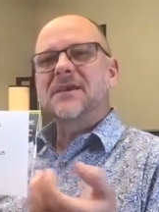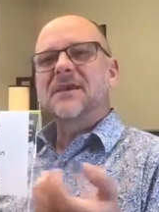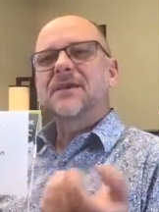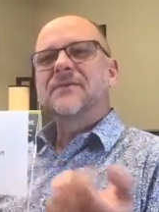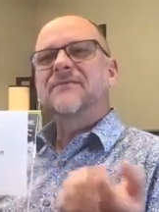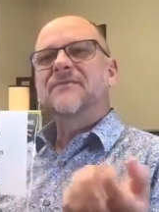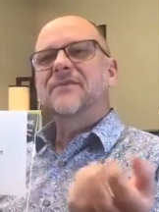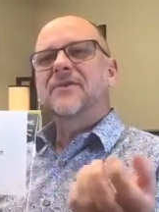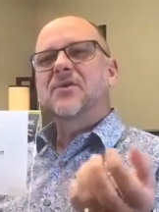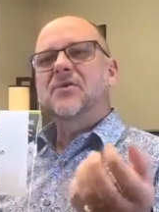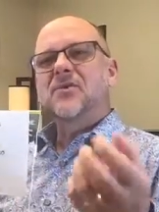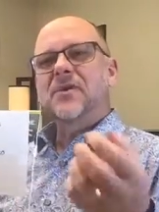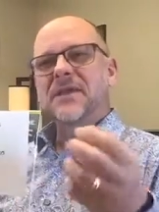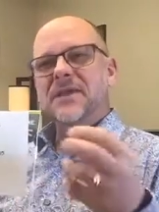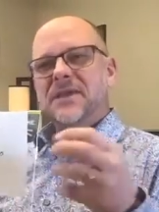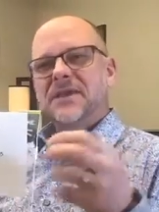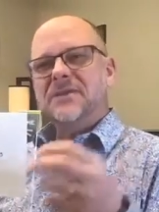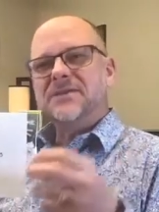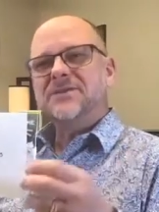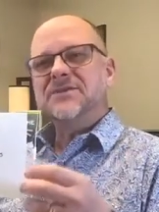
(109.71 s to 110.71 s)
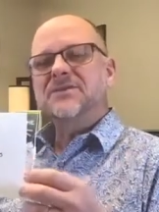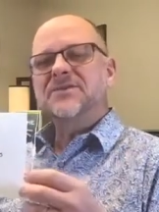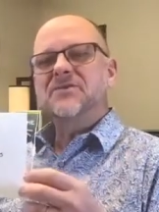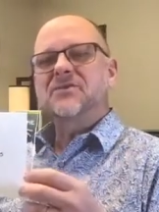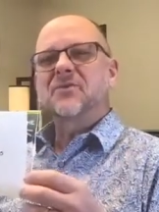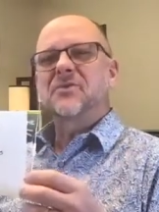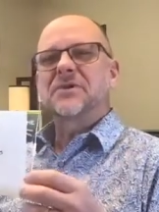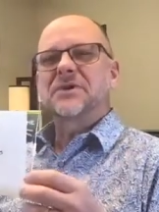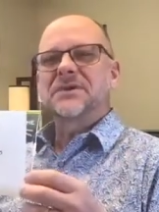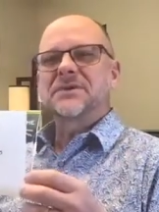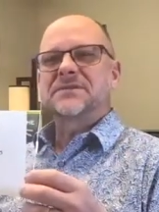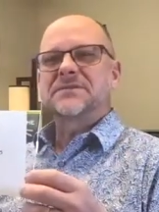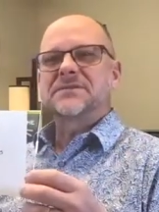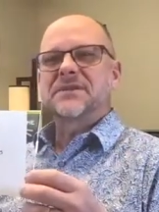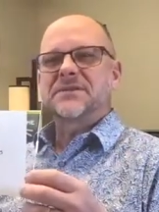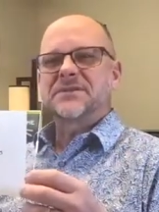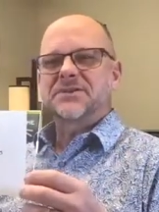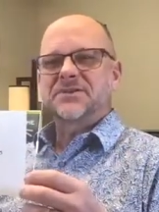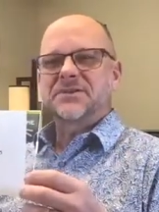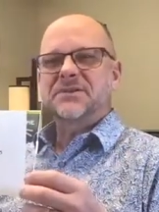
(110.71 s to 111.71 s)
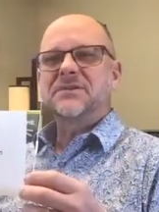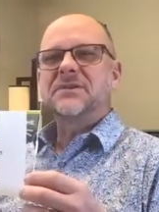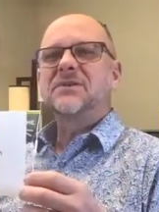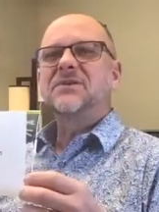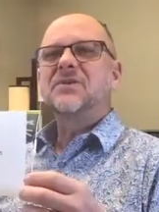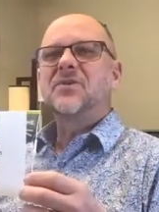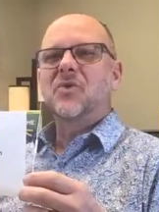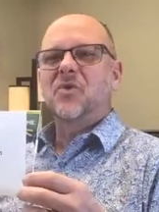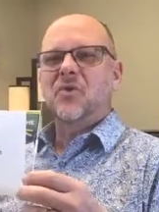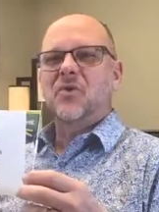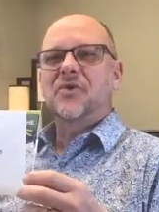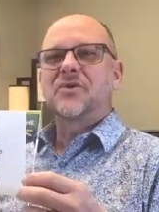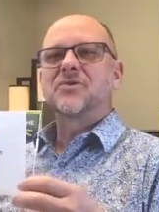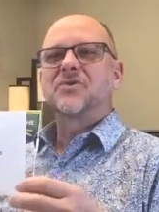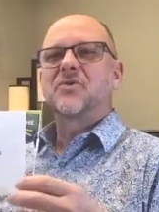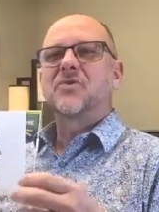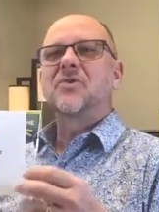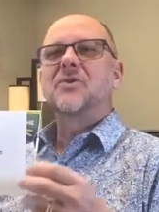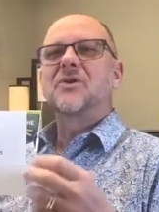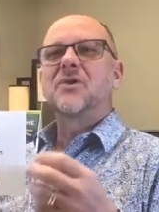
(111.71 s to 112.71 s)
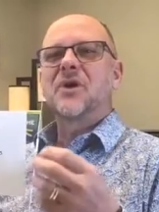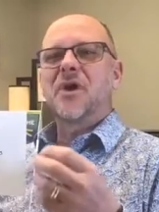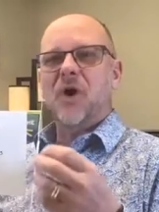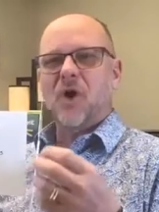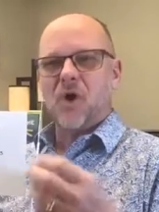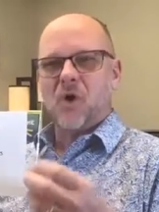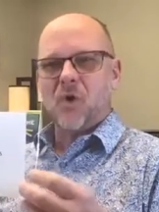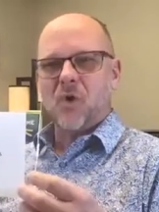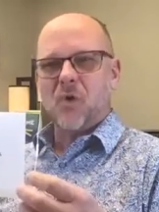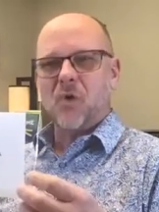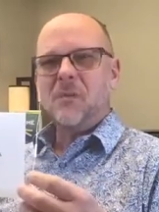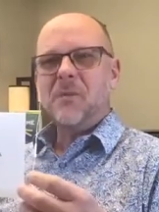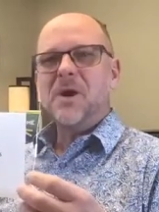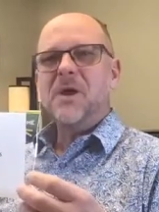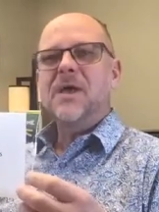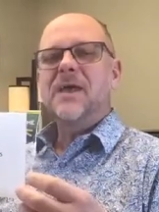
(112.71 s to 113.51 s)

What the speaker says: flow into your organization or your home